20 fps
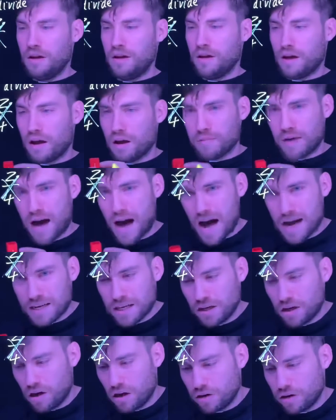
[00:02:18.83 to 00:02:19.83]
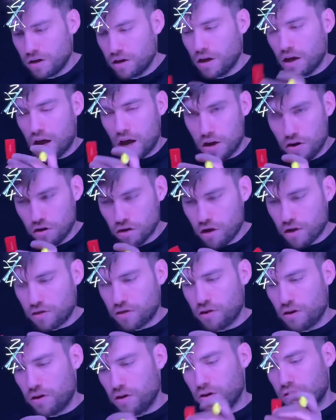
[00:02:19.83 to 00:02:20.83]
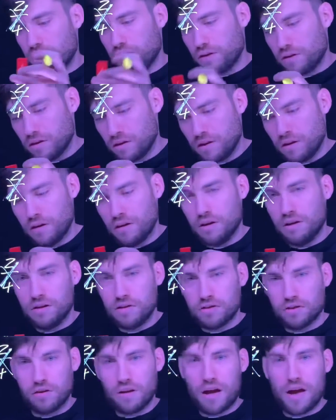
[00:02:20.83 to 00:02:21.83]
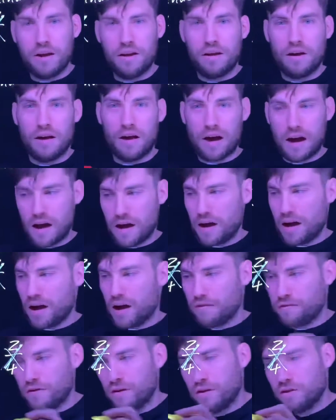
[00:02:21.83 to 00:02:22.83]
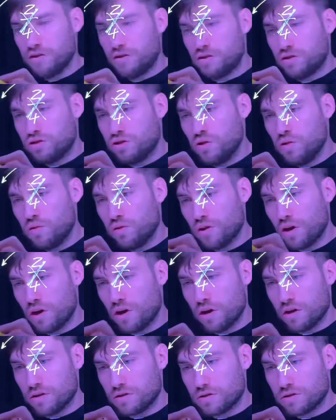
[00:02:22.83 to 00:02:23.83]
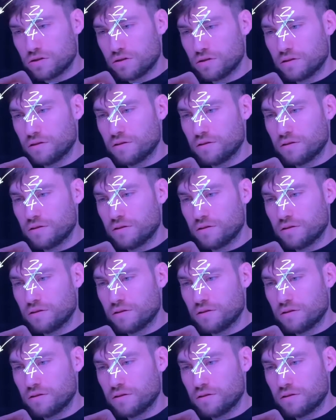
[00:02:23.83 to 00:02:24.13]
I'm adding on another third. So then I have 2/3.